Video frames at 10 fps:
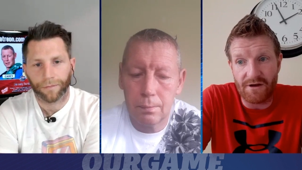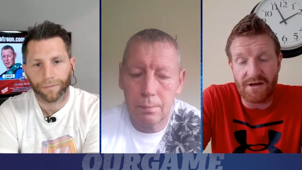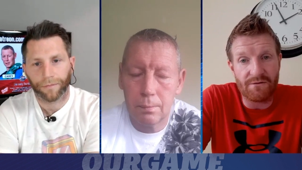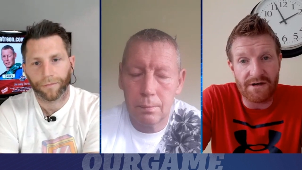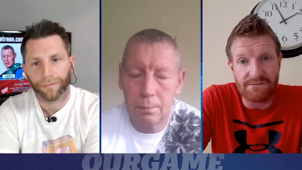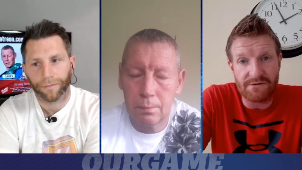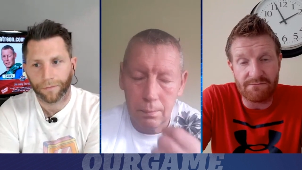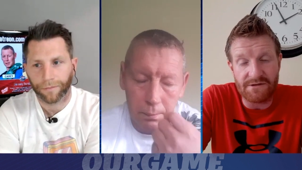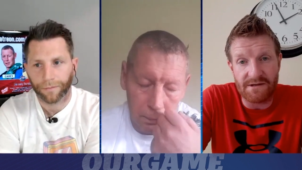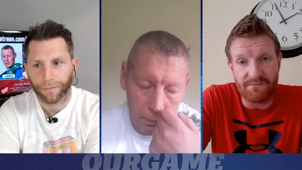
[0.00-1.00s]
Speaker 1: likewise
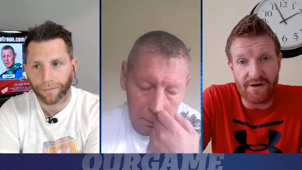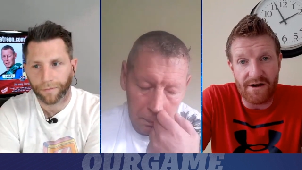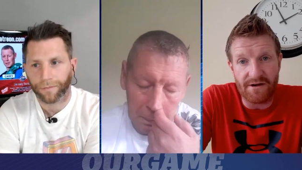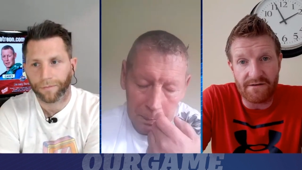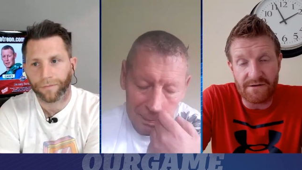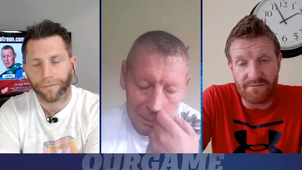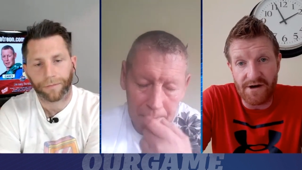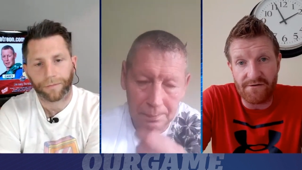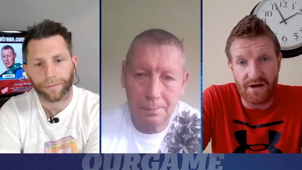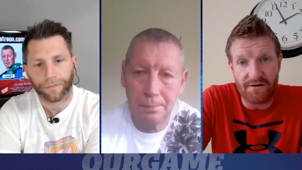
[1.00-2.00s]
with, with Tipperary, if
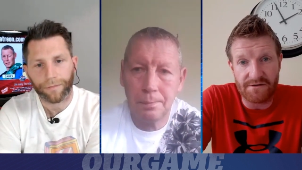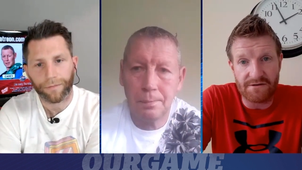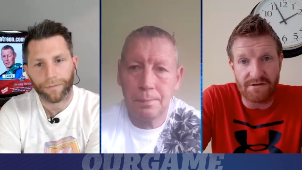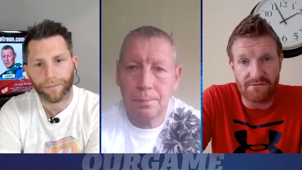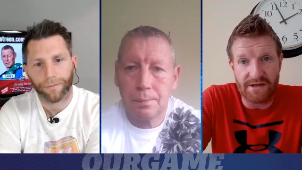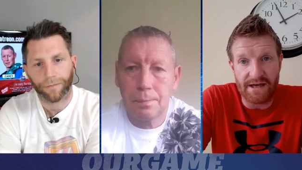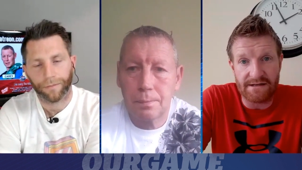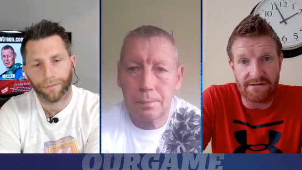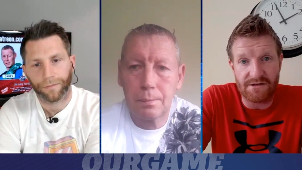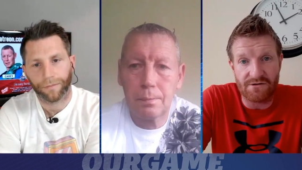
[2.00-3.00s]
Tipperary got a result the
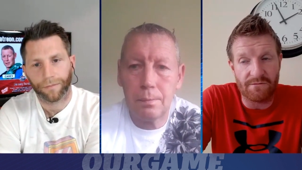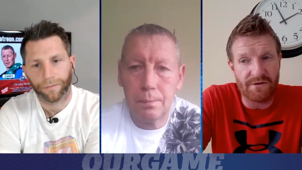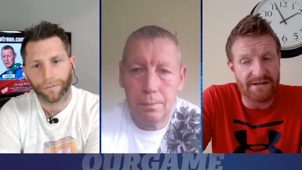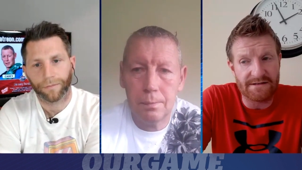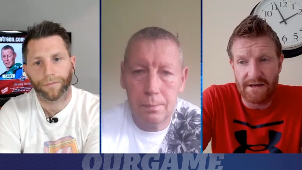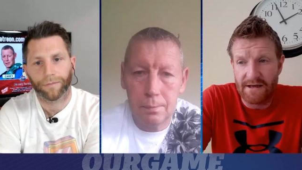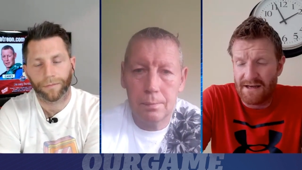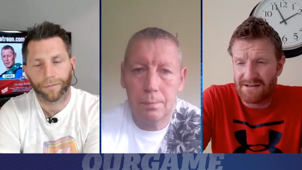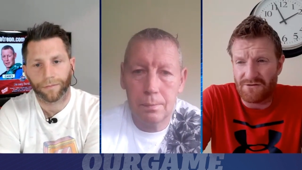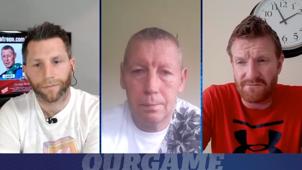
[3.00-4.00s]
weekend, you know, because
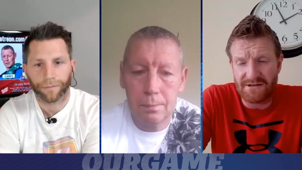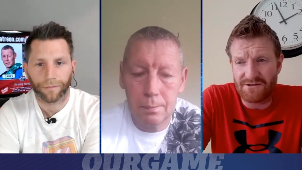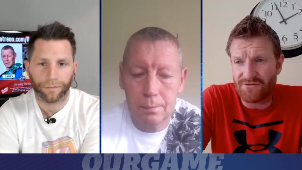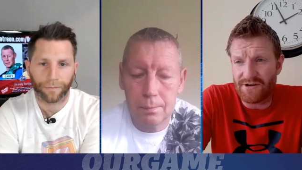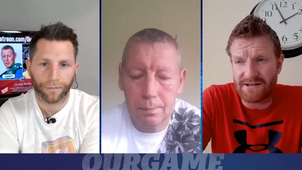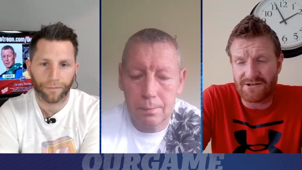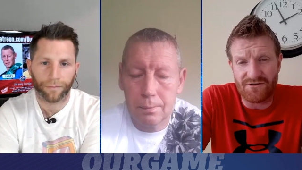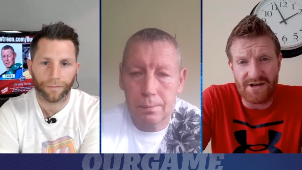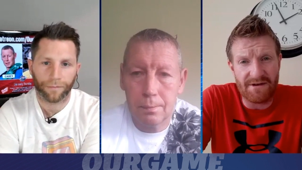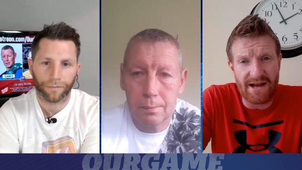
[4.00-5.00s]
it's going to be extre
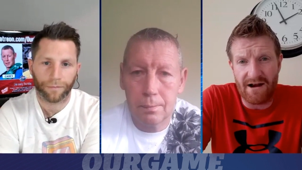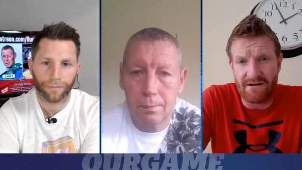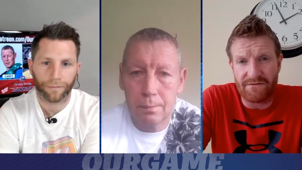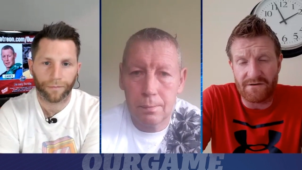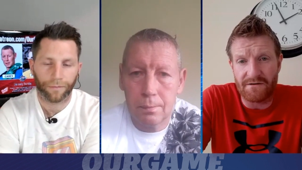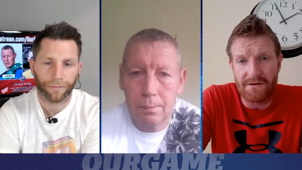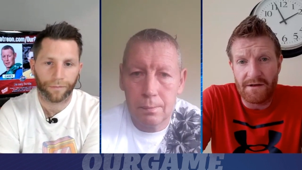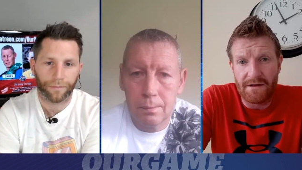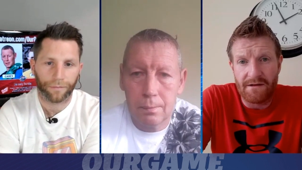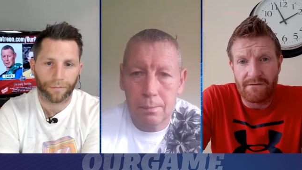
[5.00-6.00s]
extremely hard for,
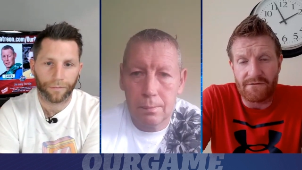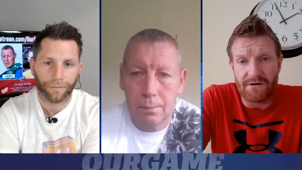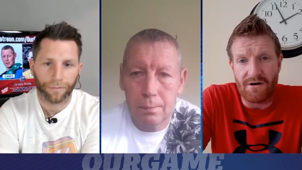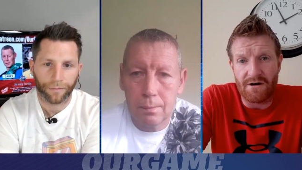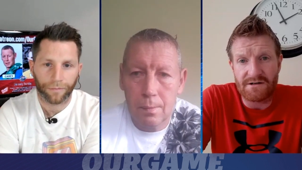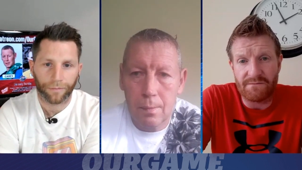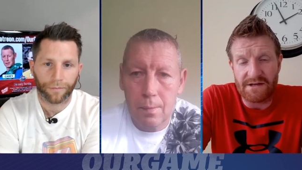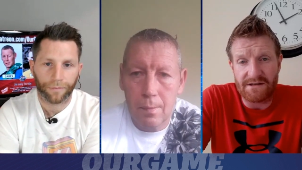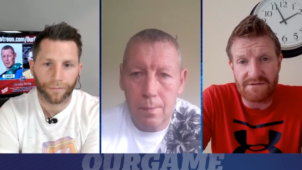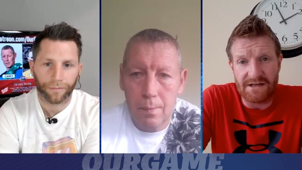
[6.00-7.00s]
for Cork to
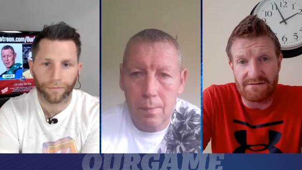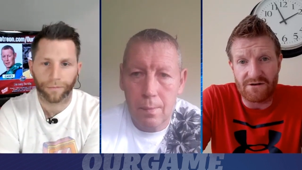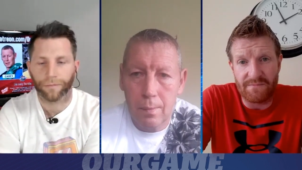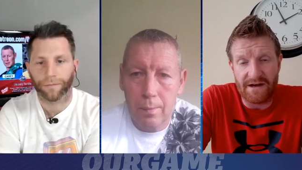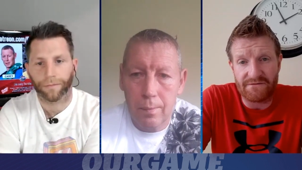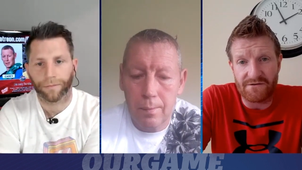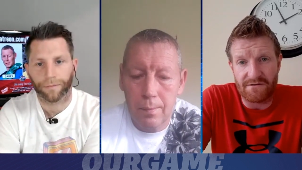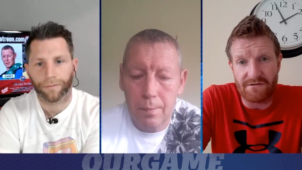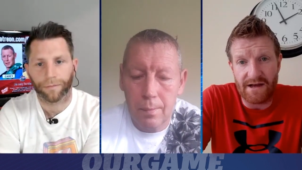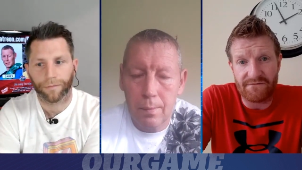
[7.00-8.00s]
pick themselves up
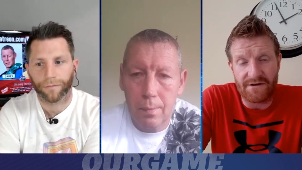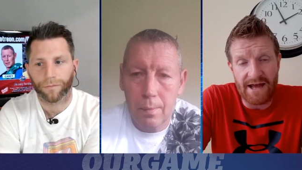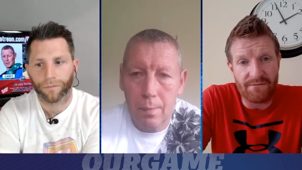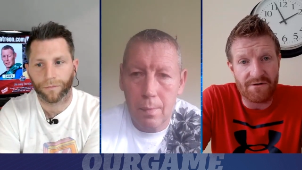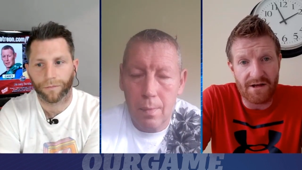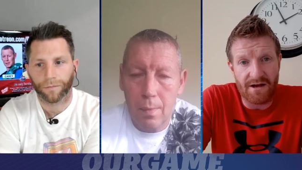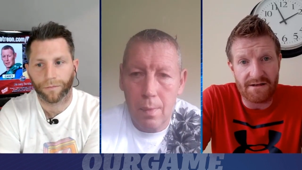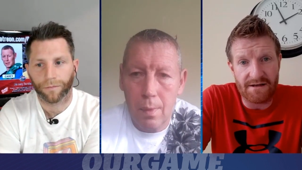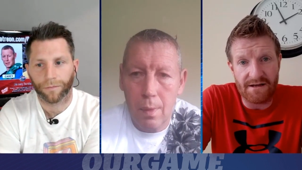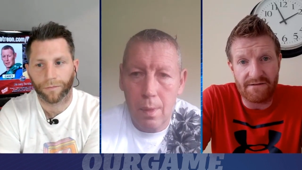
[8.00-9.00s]
after after the hammering they
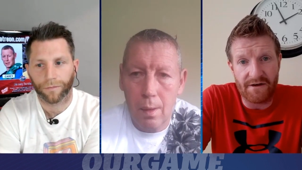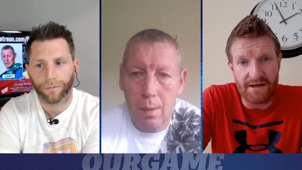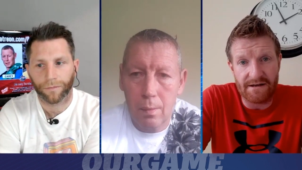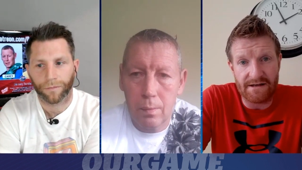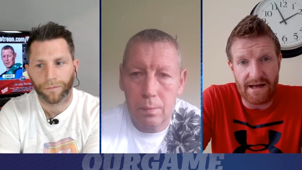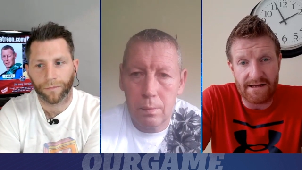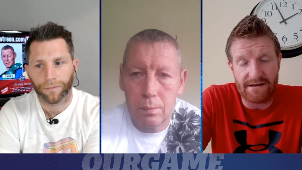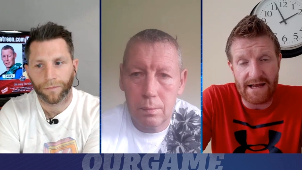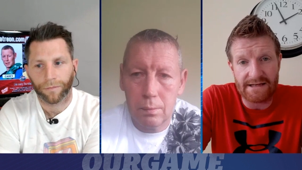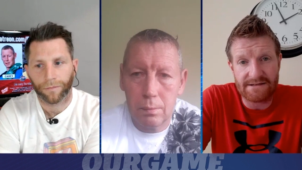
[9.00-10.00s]
got in the league final and,
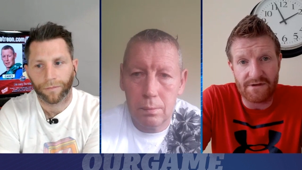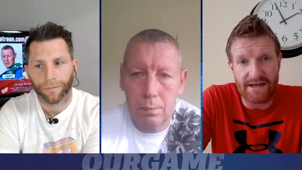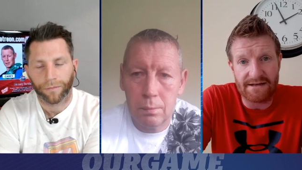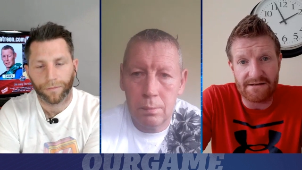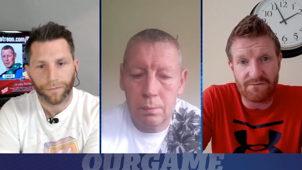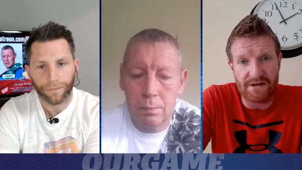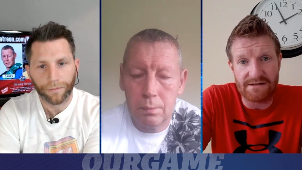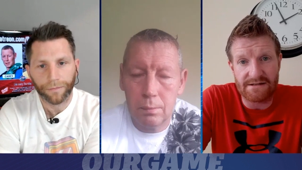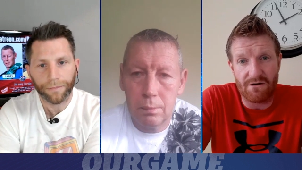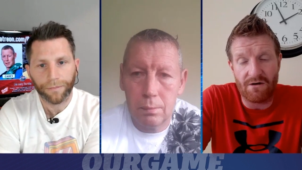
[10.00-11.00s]
and last weekend as
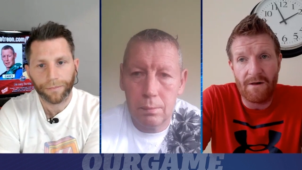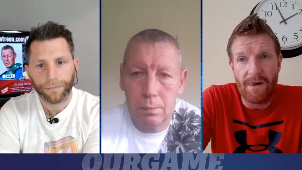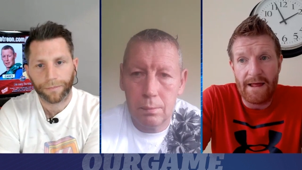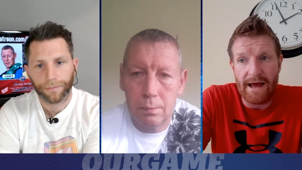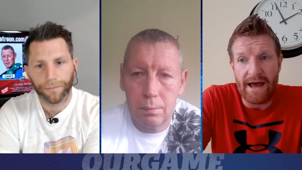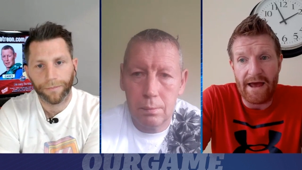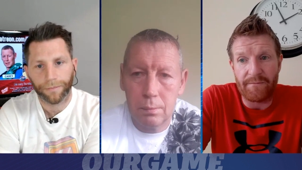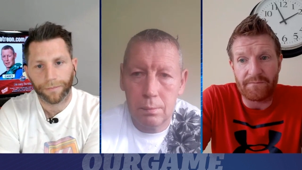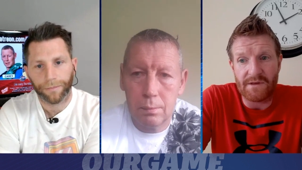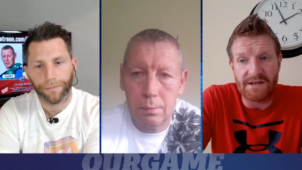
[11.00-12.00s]
well. So
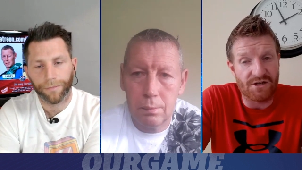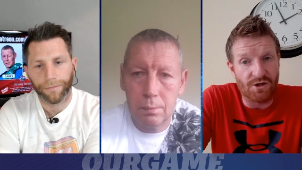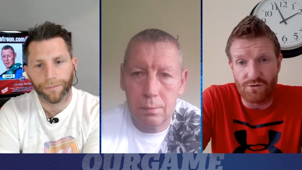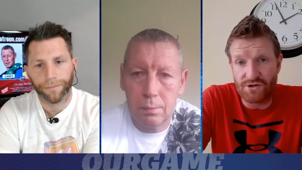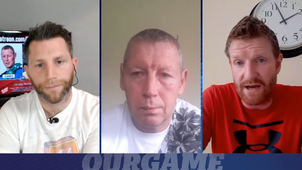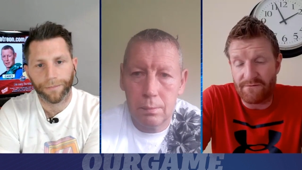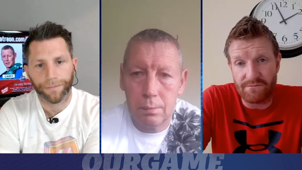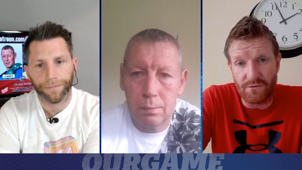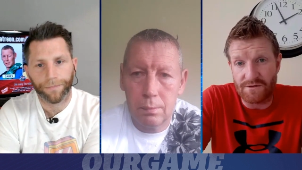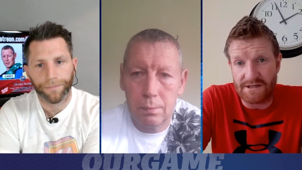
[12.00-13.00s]
um, it's a huge game
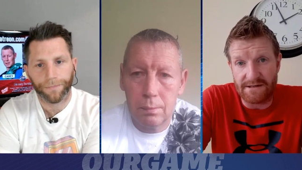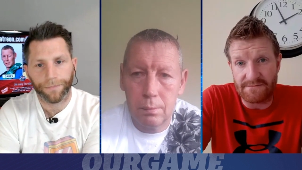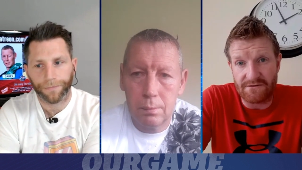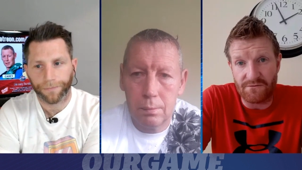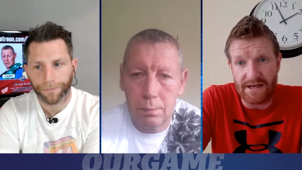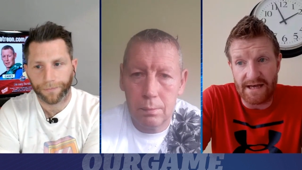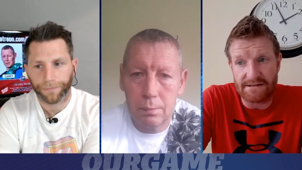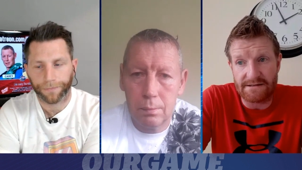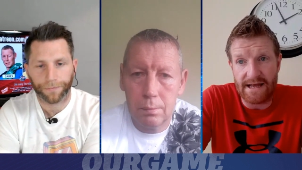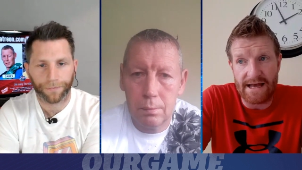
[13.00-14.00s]
for both teams at the
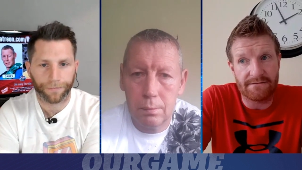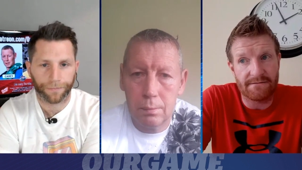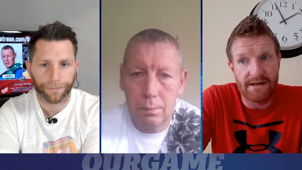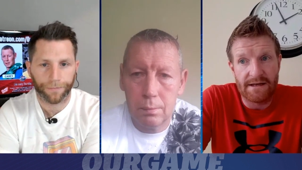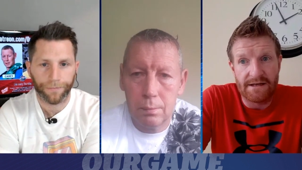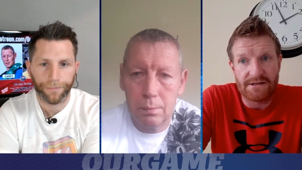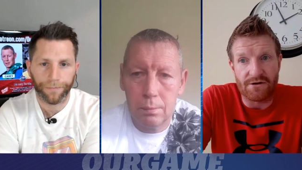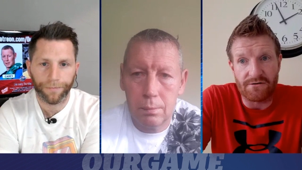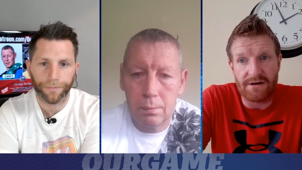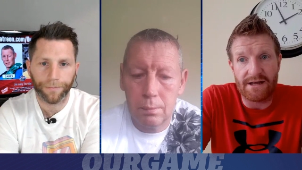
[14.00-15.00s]
weekend. And
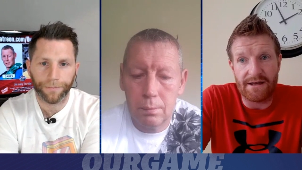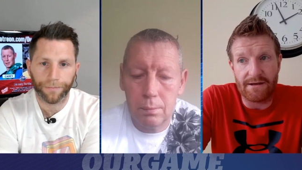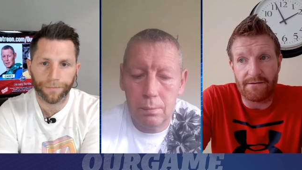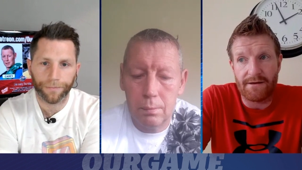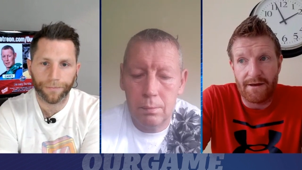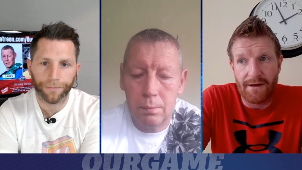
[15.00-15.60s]
certainly,